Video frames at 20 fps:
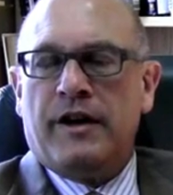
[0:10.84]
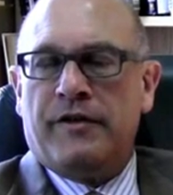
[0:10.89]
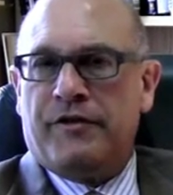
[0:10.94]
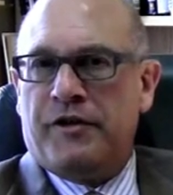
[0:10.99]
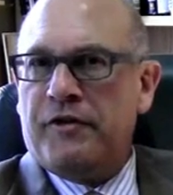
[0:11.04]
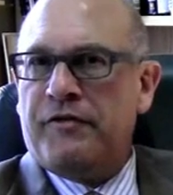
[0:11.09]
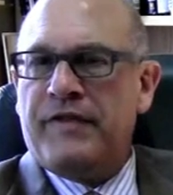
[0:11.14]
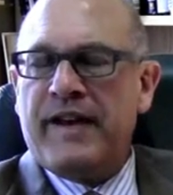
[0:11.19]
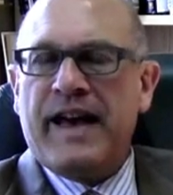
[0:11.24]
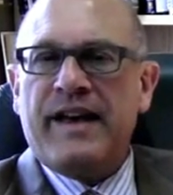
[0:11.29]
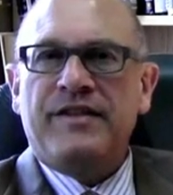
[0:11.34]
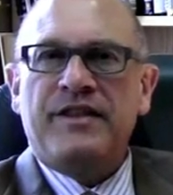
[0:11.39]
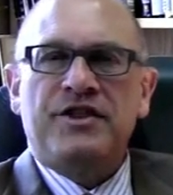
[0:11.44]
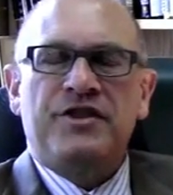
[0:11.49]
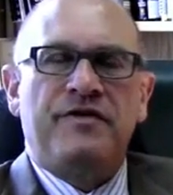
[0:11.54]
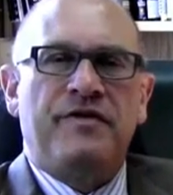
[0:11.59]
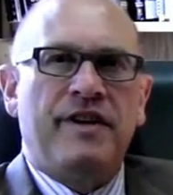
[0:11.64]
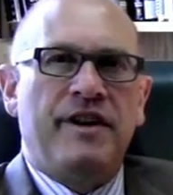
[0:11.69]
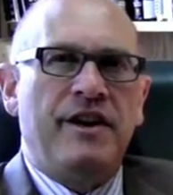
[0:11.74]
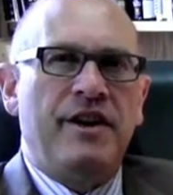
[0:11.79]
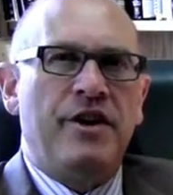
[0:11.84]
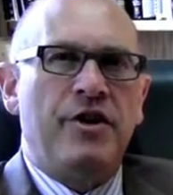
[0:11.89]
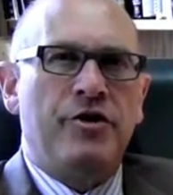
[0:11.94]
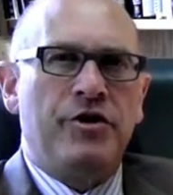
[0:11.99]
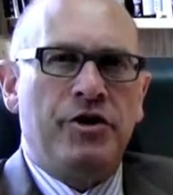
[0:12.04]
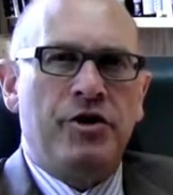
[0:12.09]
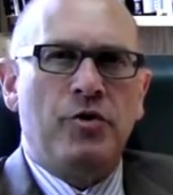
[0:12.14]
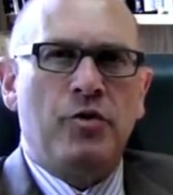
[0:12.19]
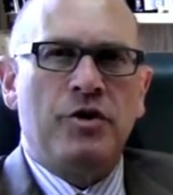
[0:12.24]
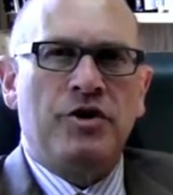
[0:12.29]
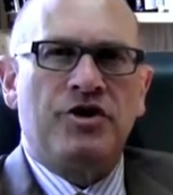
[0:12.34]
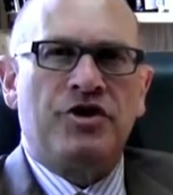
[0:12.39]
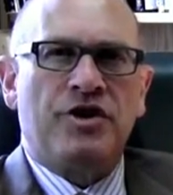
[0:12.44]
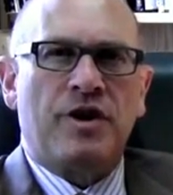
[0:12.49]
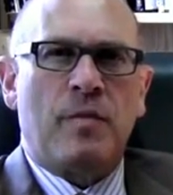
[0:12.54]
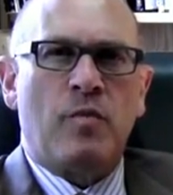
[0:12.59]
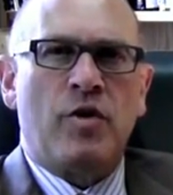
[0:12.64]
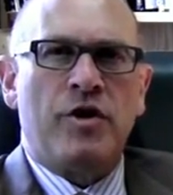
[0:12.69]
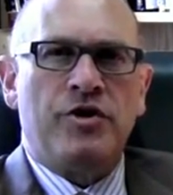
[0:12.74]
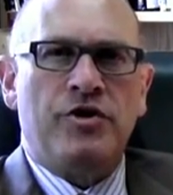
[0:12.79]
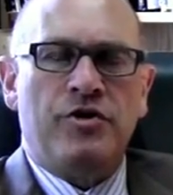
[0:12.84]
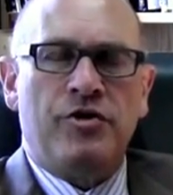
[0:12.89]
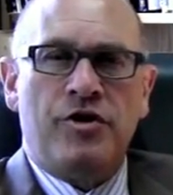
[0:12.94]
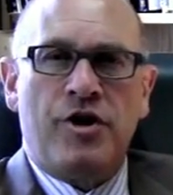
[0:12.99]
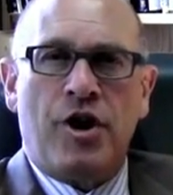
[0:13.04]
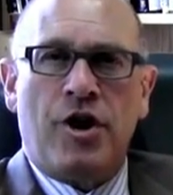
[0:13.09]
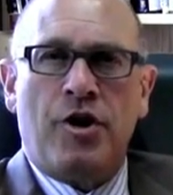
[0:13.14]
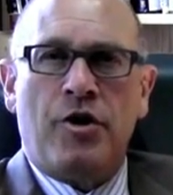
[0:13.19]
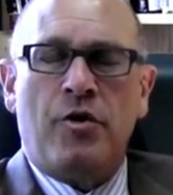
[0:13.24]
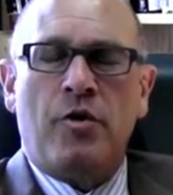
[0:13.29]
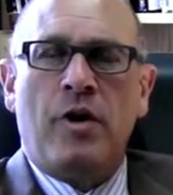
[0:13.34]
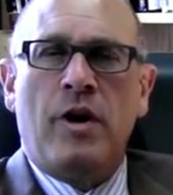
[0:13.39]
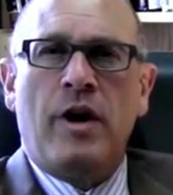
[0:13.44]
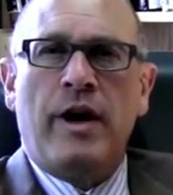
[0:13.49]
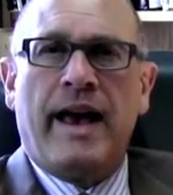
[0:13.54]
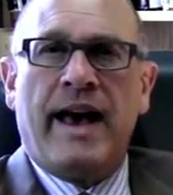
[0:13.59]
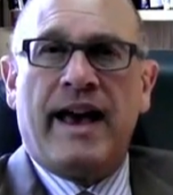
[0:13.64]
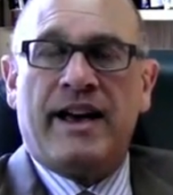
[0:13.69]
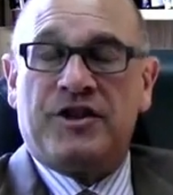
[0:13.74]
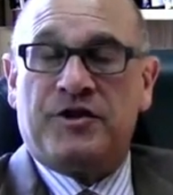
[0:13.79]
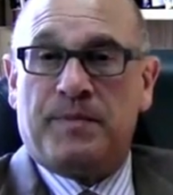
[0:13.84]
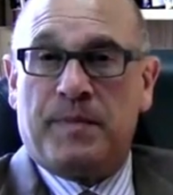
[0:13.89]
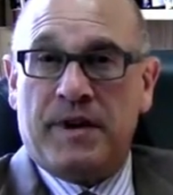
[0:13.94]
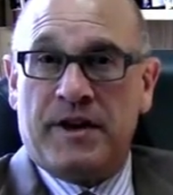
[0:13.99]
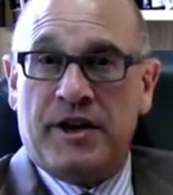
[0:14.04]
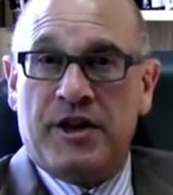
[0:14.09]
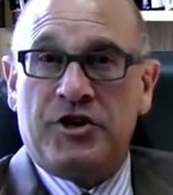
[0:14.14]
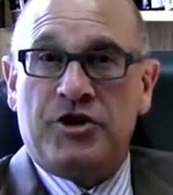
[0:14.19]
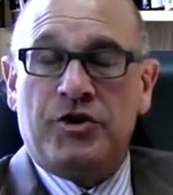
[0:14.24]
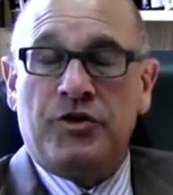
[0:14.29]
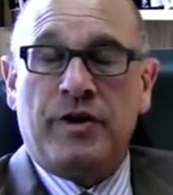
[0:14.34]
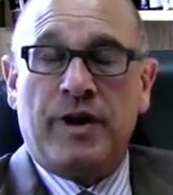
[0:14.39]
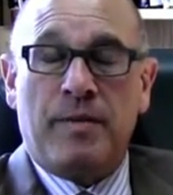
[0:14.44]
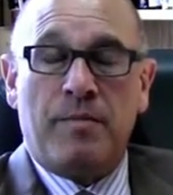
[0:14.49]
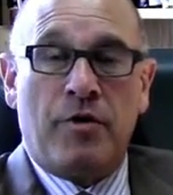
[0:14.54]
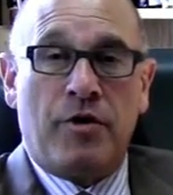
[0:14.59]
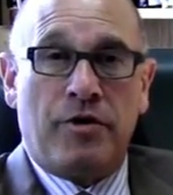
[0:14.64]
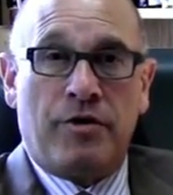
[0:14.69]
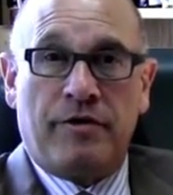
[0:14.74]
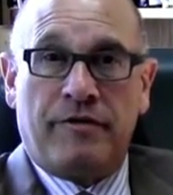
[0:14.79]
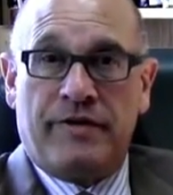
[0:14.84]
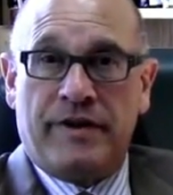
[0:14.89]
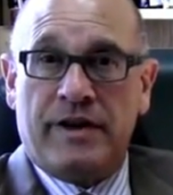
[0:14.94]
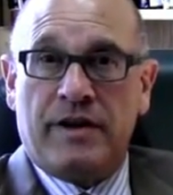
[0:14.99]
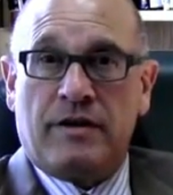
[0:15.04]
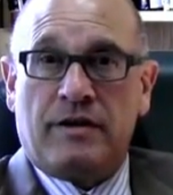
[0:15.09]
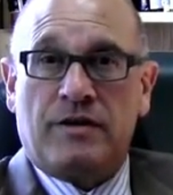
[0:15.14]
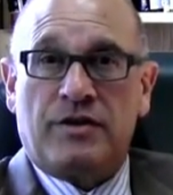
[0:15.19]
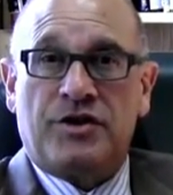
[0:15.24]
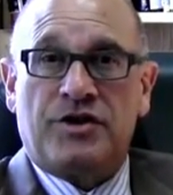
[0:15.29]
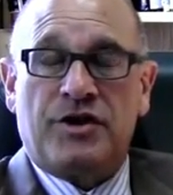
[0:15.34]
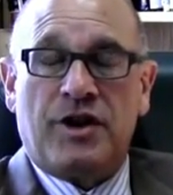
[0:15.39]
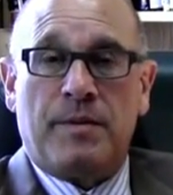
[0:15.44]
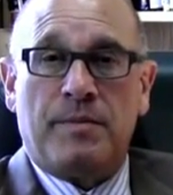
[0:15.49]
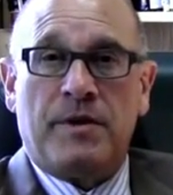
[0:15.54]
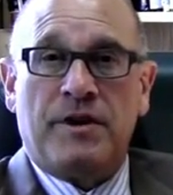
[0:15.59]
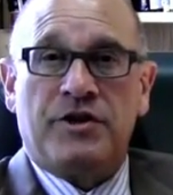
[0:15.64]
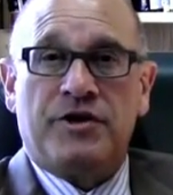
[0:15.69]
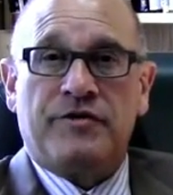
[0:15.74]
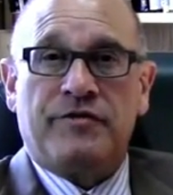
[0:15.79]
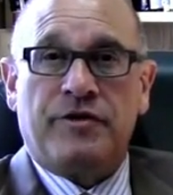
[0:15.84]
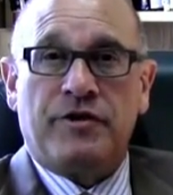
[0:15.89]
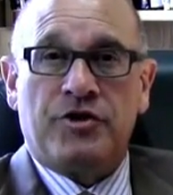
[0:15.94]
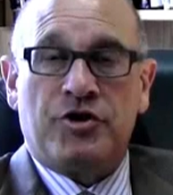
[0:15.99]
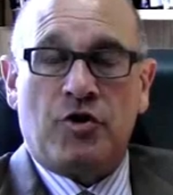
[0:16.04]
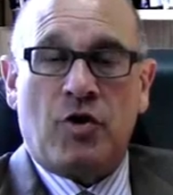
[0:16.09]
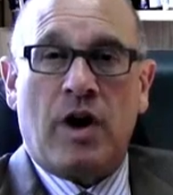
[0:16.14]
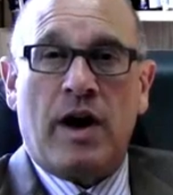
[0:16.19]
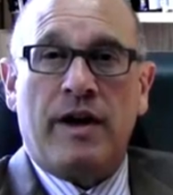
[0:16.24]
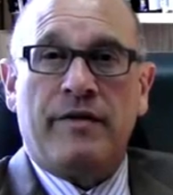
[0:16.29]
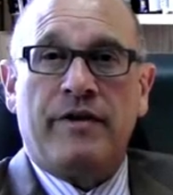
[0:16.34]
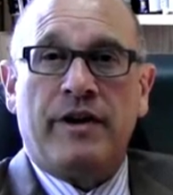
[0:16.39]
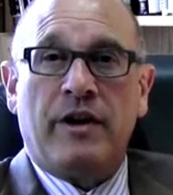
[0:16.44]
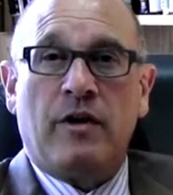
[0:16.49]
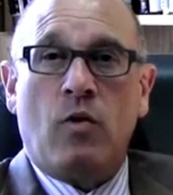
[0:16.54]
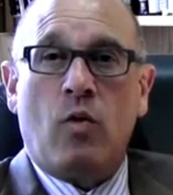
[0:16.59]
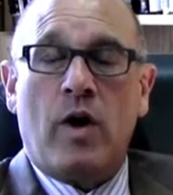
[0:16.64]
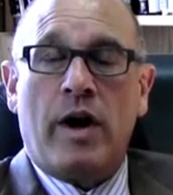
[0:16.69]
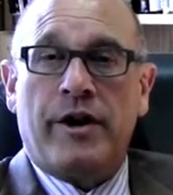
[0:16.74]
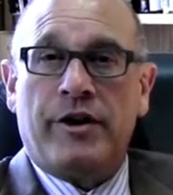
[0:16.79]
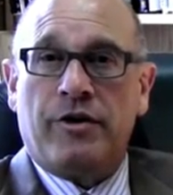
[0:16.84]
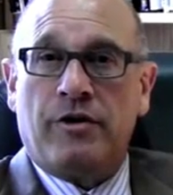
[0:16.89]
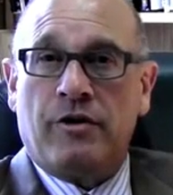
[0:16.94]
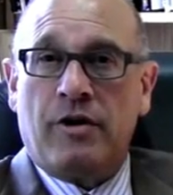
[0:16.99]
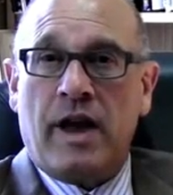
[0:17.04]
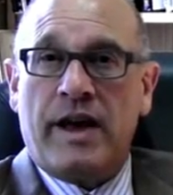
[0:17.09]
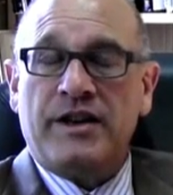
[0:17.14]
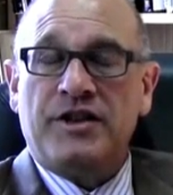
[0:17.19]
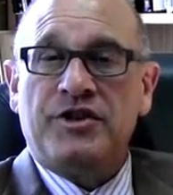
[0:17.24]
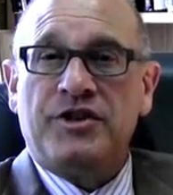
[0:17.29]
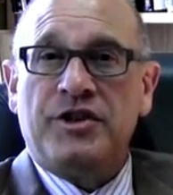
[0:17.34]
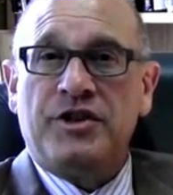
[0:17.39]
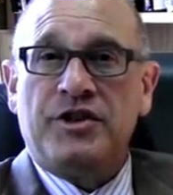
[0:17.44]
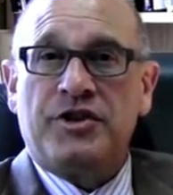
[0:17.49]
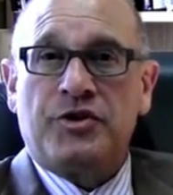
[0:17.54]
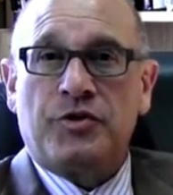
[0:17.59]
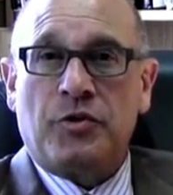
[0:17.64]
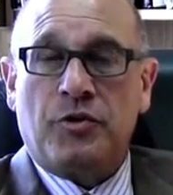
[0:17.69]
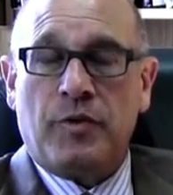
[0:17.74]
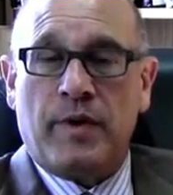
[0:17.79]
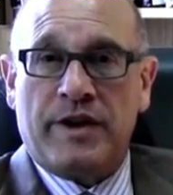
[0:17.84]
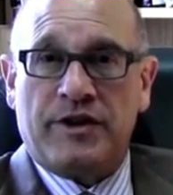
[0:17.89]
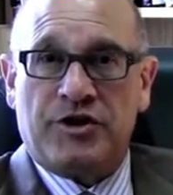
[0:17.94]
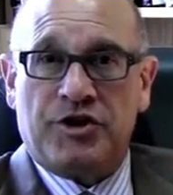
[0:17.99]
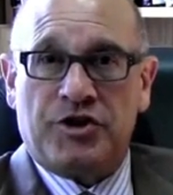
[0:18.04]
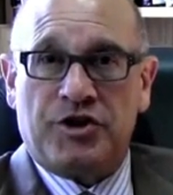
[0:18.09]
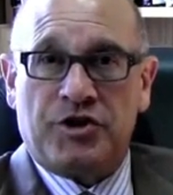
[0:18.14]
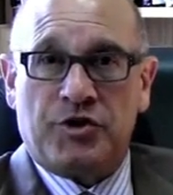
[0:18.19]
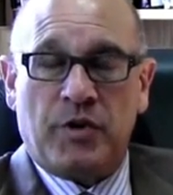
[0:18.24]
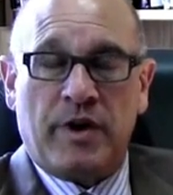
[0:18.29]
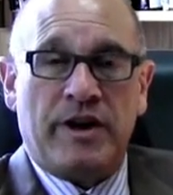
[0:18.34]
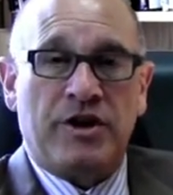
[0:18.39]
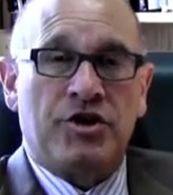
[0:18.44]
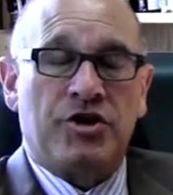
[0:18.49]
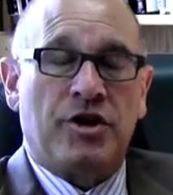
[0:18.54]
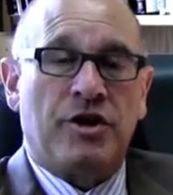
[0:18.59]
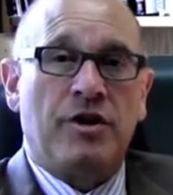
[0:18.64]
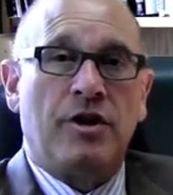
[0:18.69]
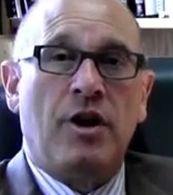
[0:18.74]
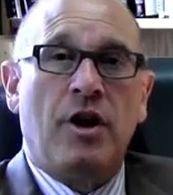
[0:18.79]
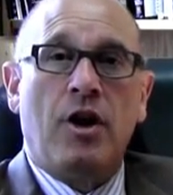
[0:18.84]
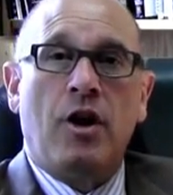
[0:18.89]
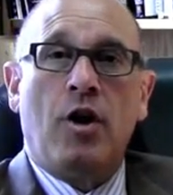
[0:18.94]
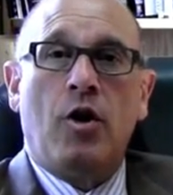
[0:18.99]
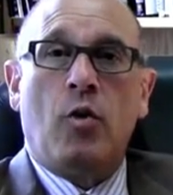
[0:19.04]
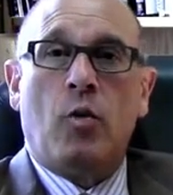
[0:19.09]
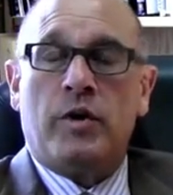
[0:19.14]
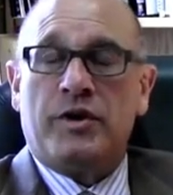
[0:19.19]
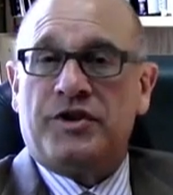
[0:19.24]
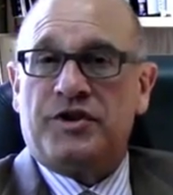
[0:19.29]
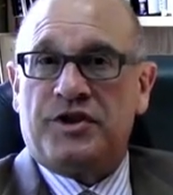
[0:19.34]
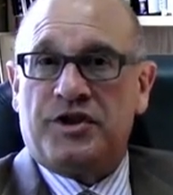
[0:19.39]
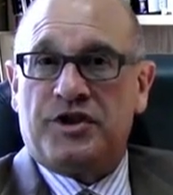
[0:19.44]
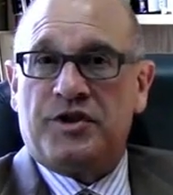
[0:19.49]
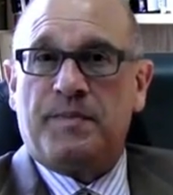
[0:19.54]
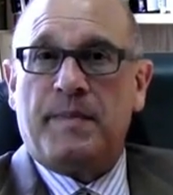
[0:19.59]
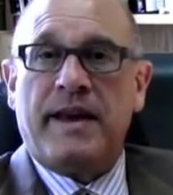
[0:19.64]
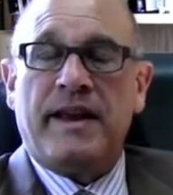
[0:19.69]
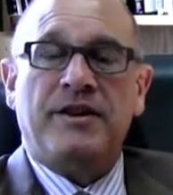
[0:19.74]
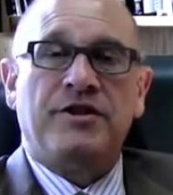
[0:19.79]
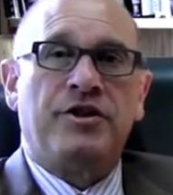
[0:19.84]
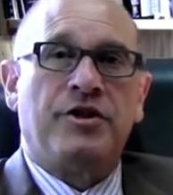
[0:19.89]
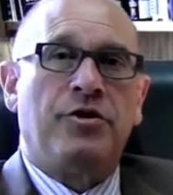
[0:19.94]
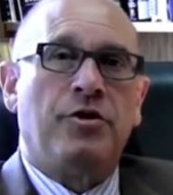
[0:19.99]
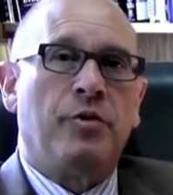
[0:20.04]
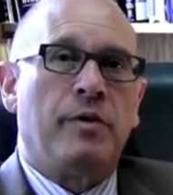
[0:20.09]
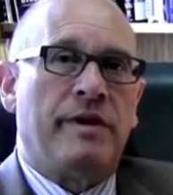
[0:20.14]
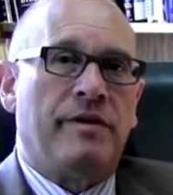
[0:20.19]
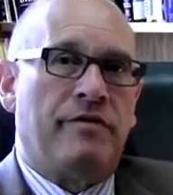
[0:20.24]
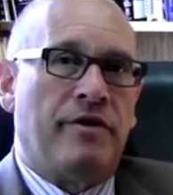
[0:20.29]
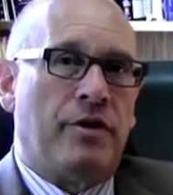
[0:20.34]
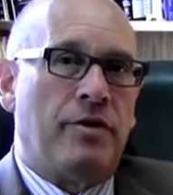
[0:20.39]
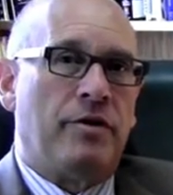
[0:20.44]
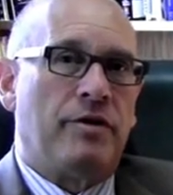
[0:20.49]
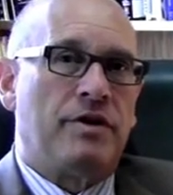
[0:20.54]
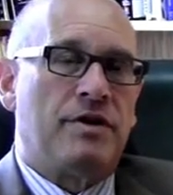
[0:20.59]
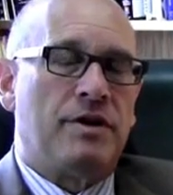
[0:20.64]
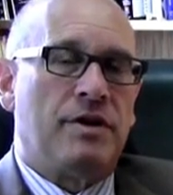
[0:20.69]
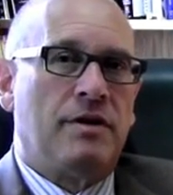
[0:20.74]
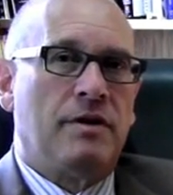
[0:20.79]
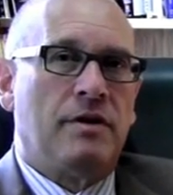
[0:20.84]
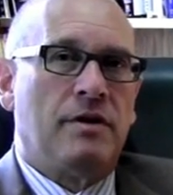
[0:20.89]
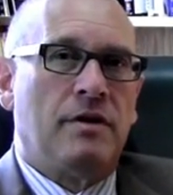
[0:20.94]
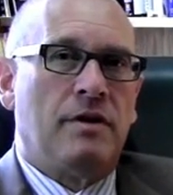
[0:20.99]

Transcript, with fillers: If you found this video, you or someone you know has been issued a motor vehicle summons for driving while your license or registration was suspended or revoked.